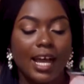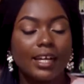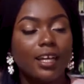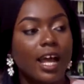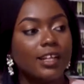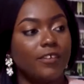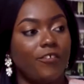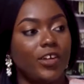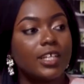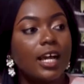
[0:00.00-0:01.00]
are at a
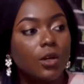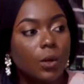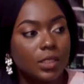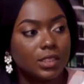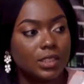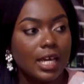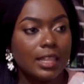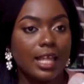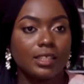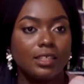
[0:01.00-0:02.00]
greater loss
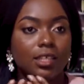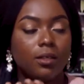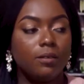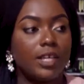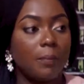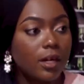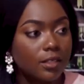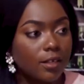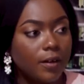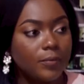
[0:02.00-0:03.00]
than their
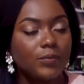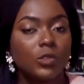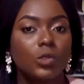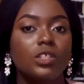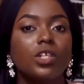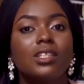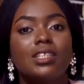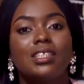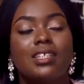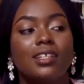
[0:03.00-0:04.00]
partner. So the church
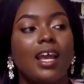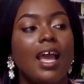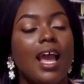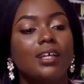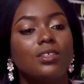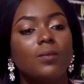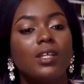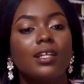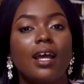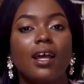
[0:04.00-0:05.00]
sees that as
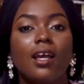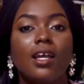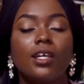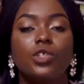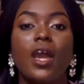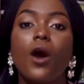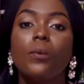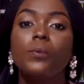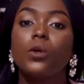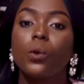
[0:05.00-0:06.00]
something that
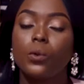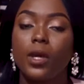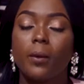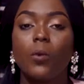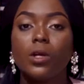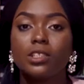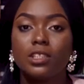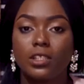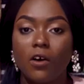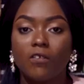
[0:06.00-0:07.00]
help
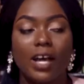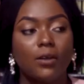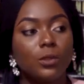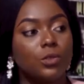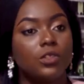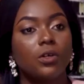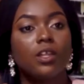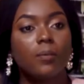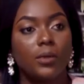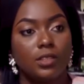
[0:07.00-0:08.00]
oneself and also the
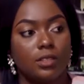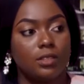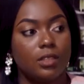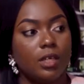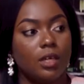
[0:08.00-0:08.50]
other person.